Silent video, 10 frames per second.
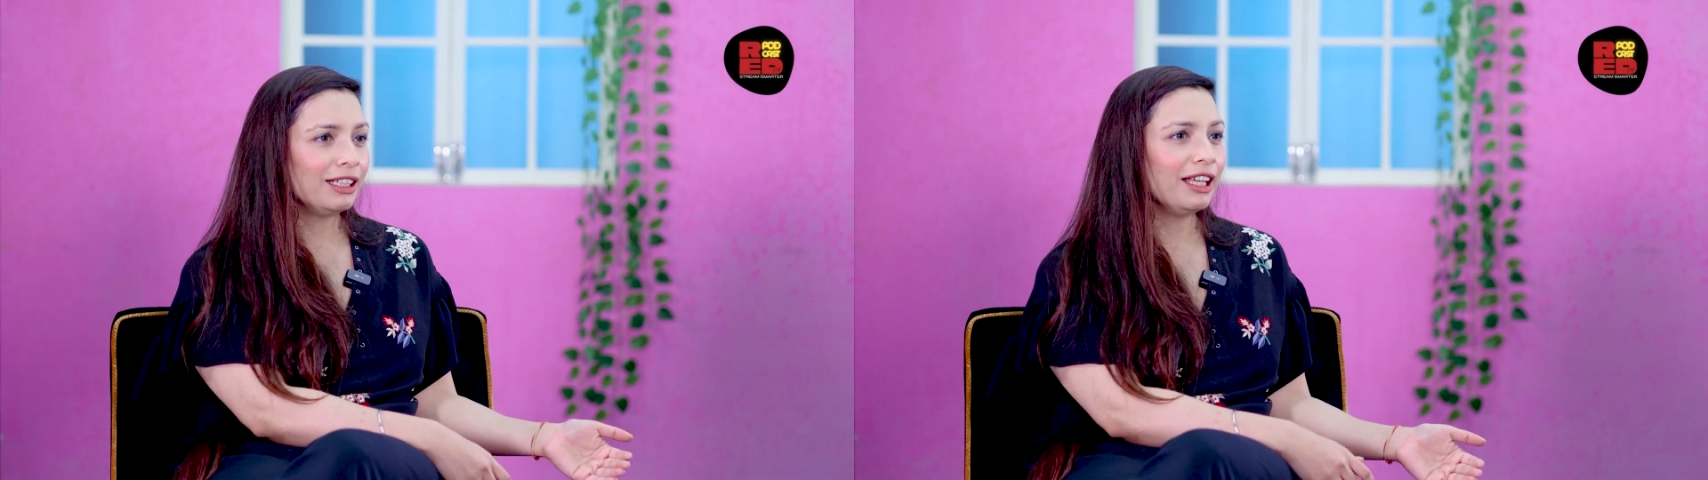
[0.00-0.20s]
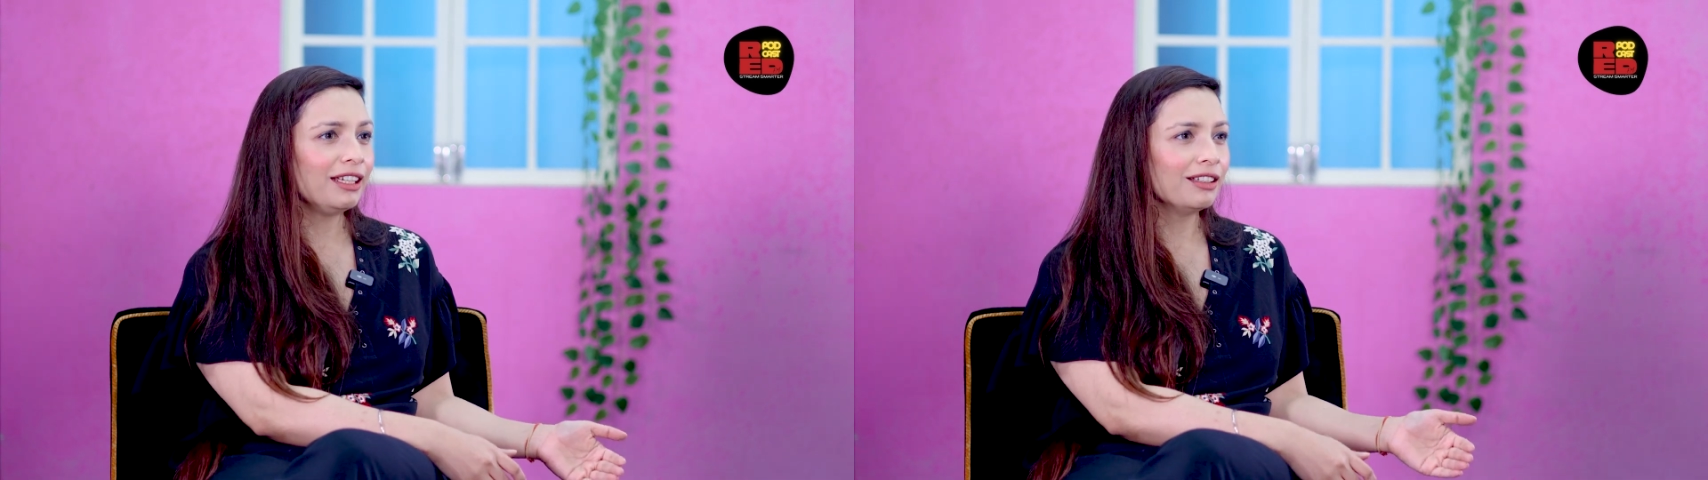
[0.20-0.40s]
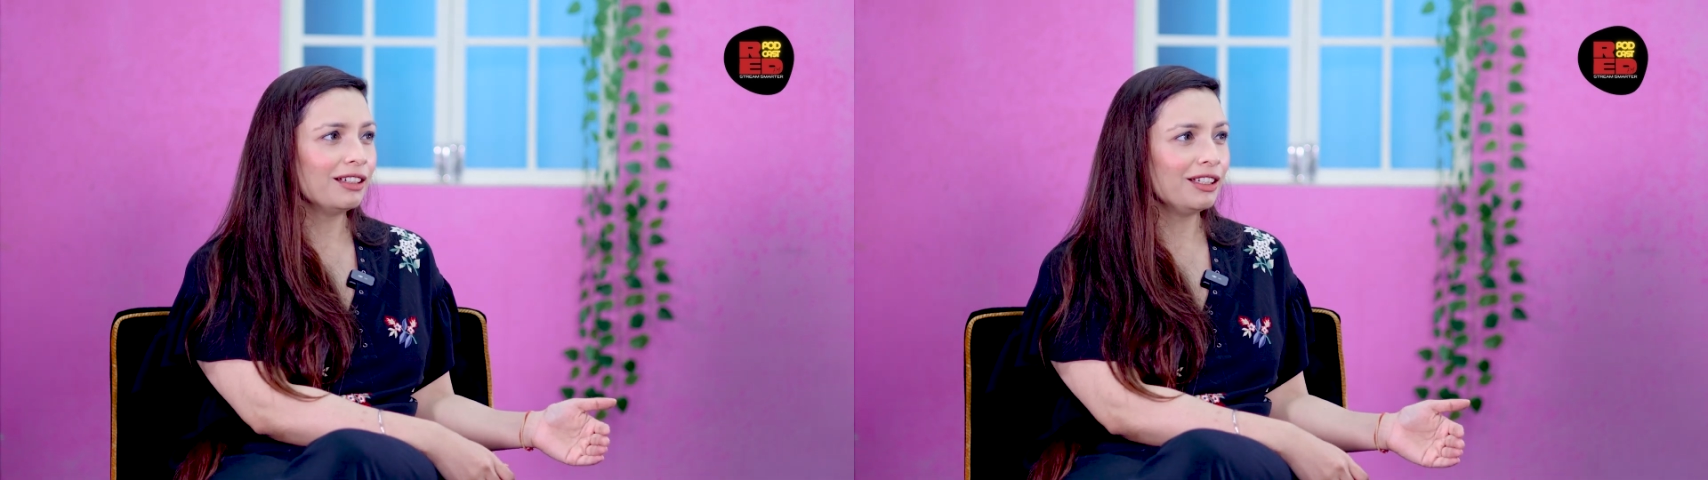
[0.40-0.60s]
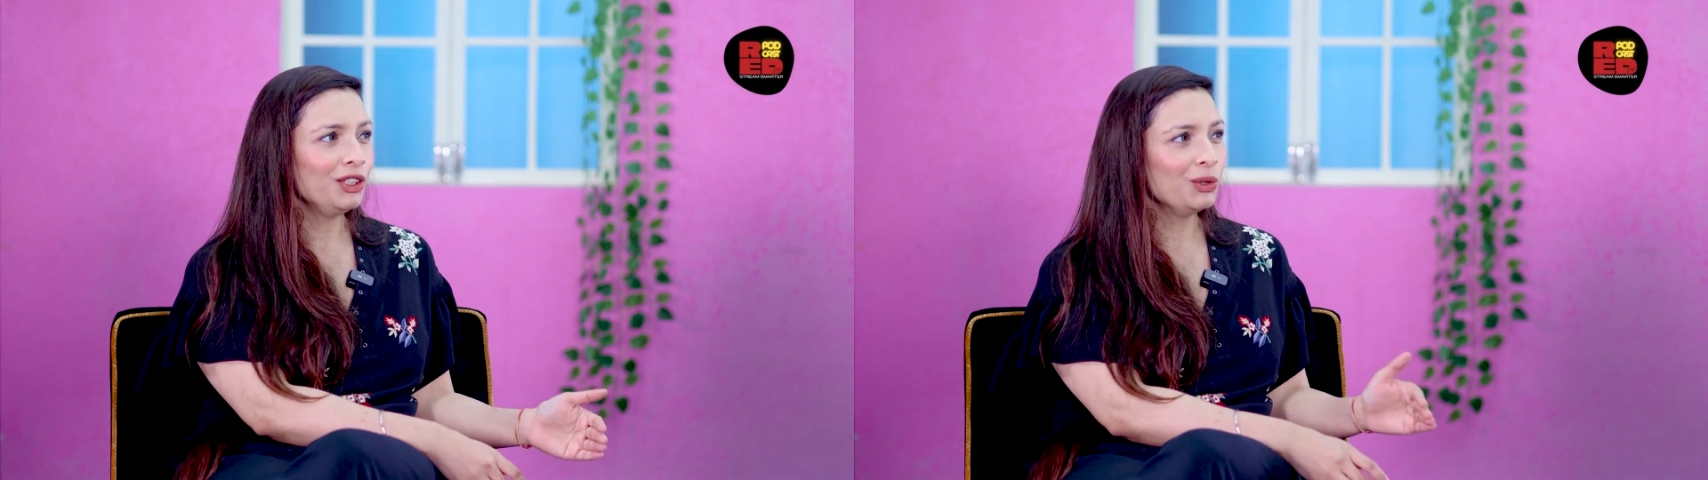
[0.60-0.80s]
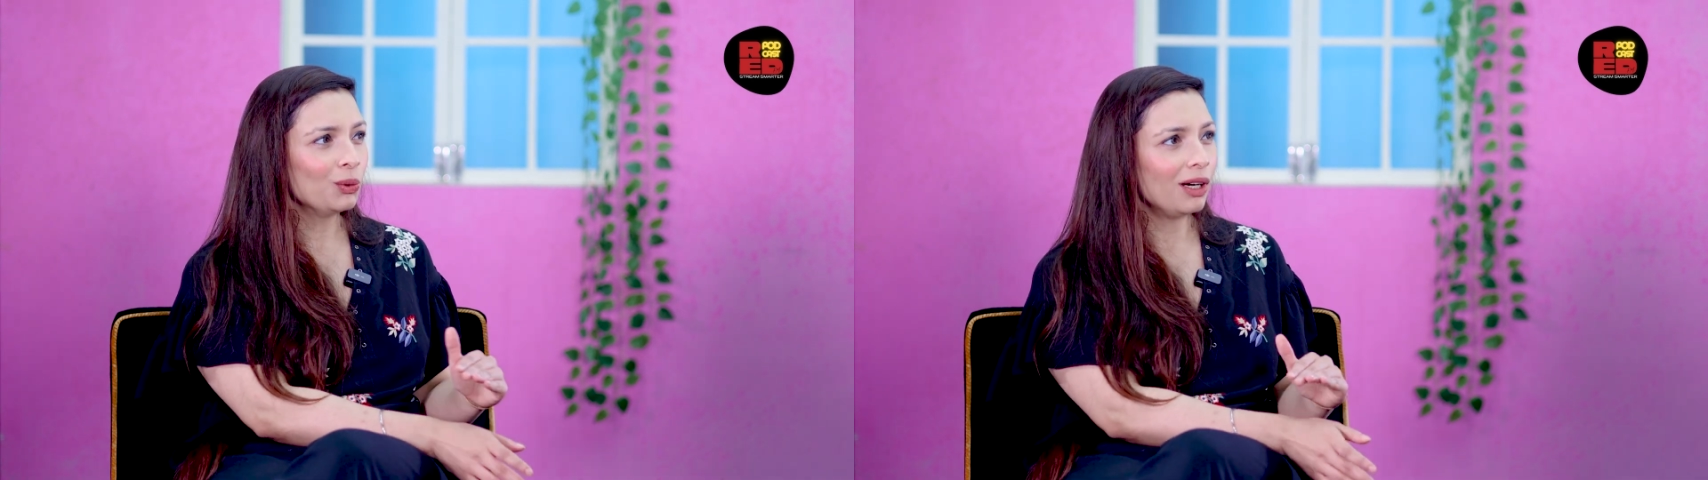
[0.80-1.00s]
then
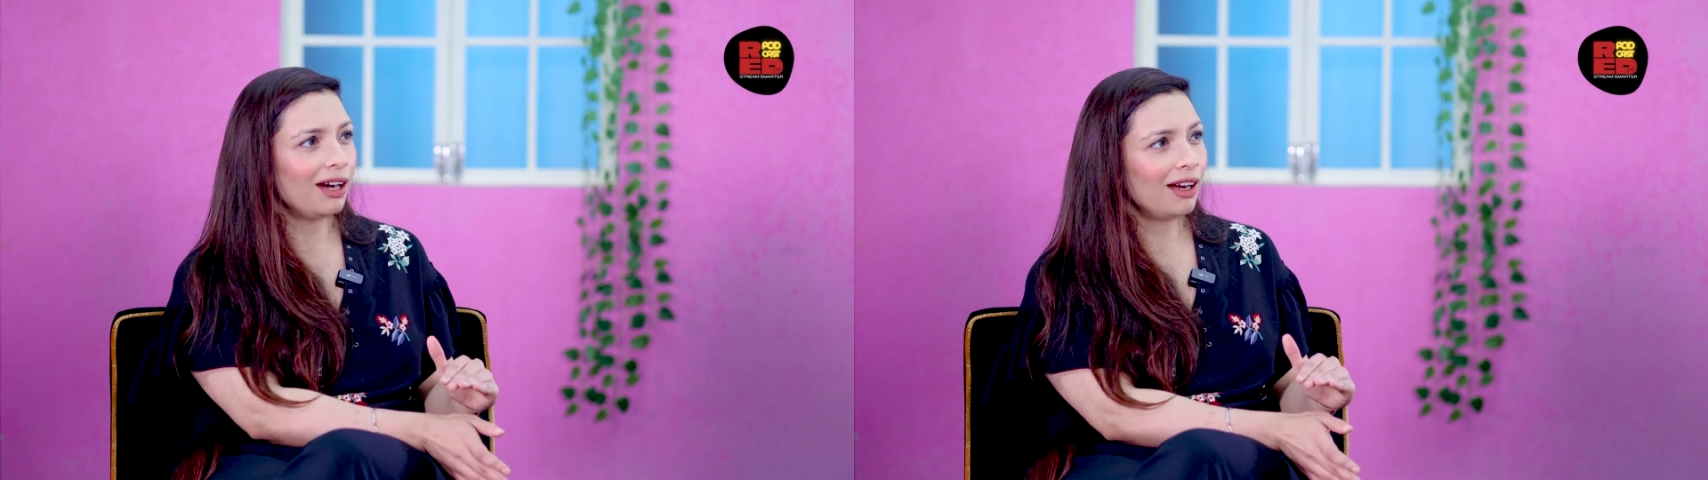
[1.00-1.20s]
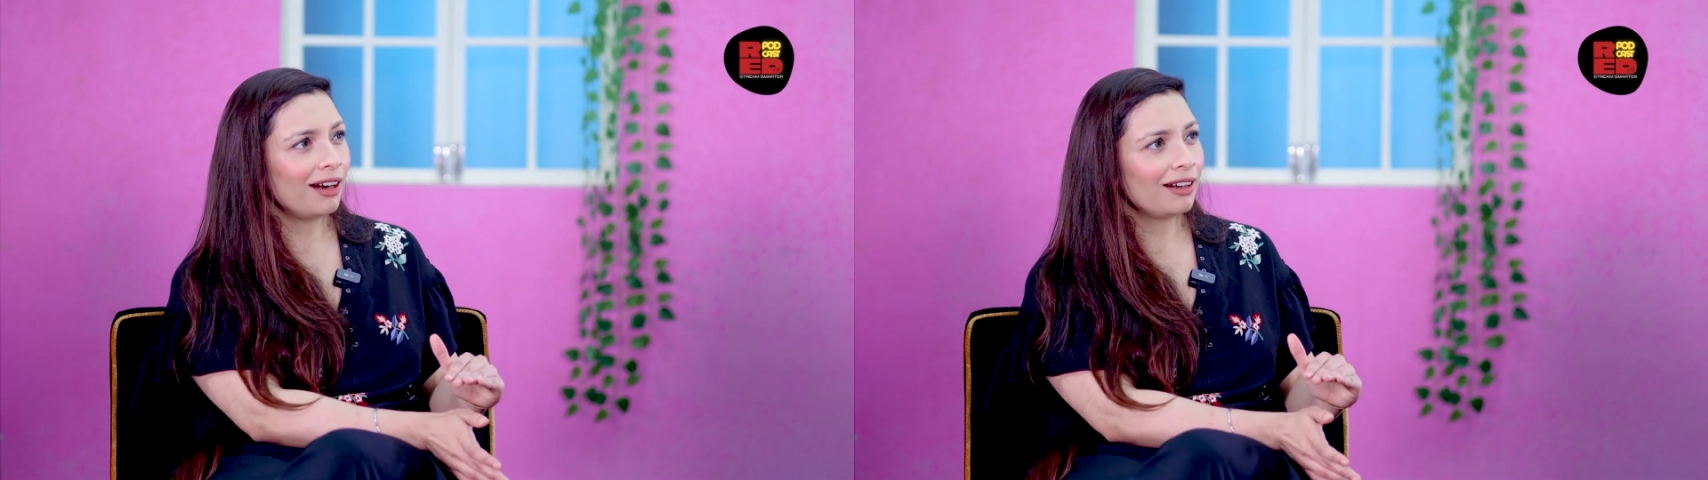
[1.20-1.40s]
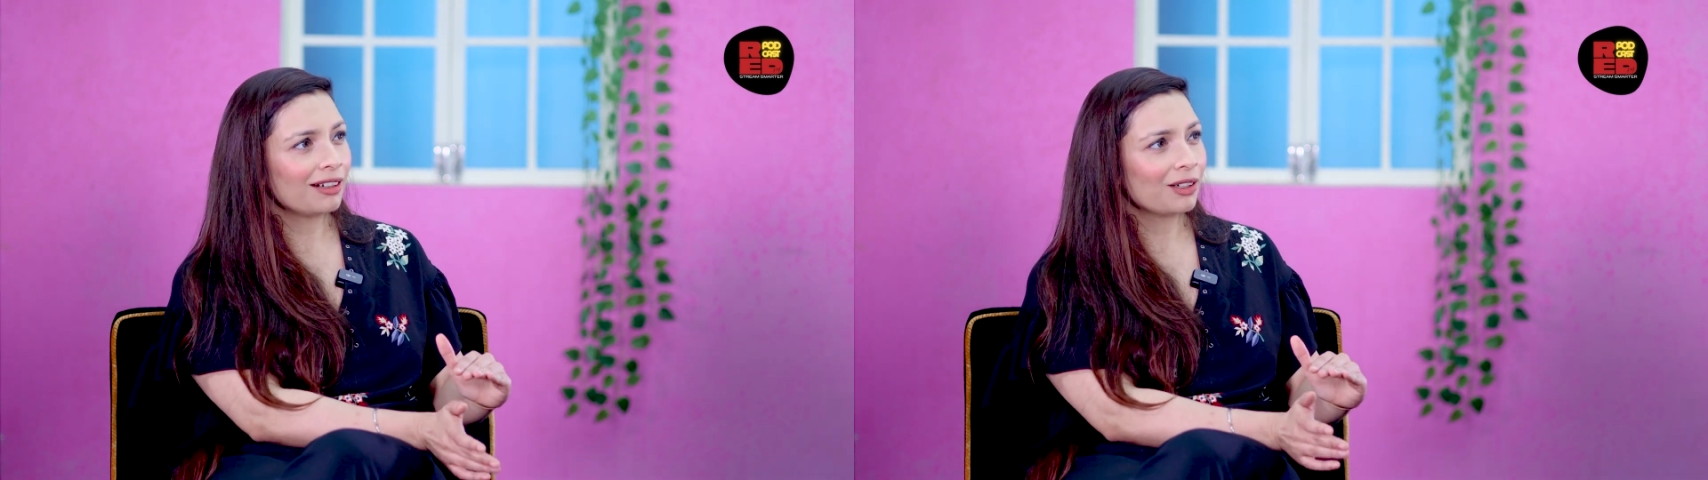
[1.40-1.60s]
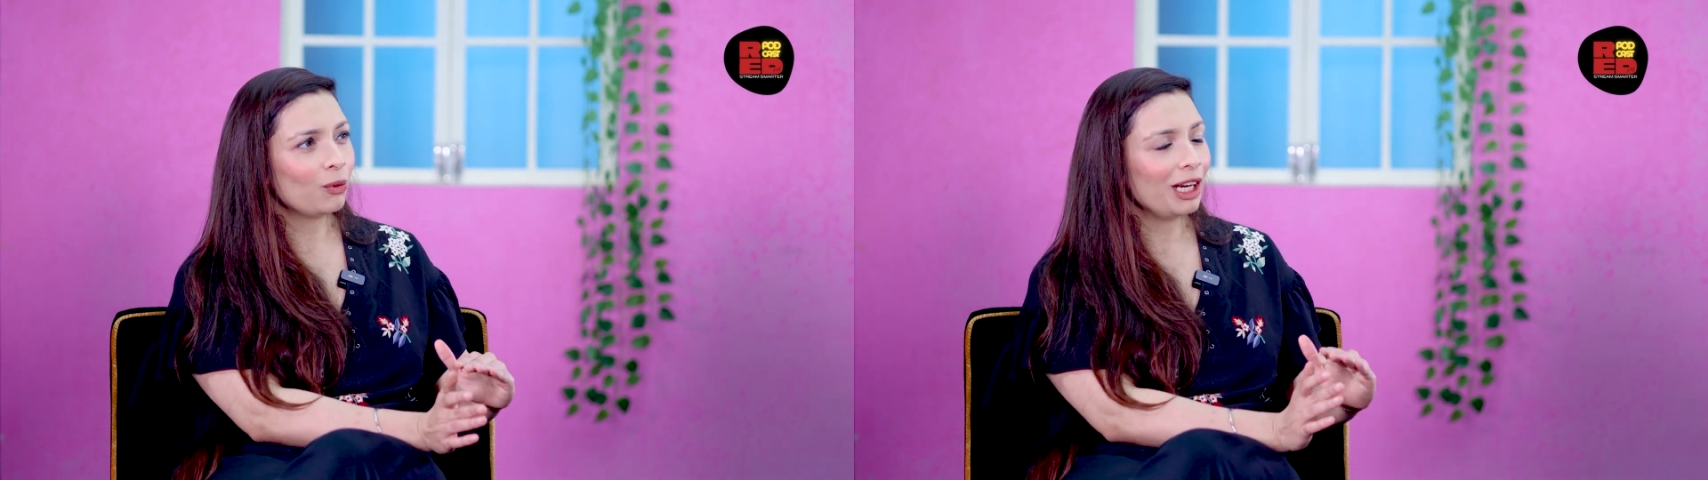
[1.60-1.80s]
you are